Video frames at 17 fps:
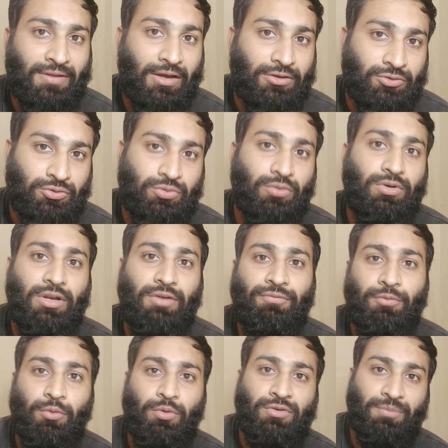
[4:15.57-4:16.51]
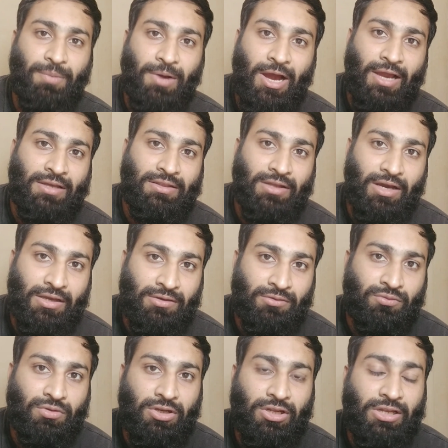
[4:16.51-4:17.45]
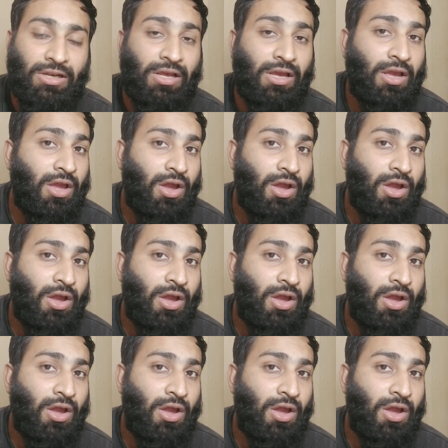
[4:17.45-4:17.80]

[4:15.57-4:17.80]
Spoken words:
the sugary food spike the insulin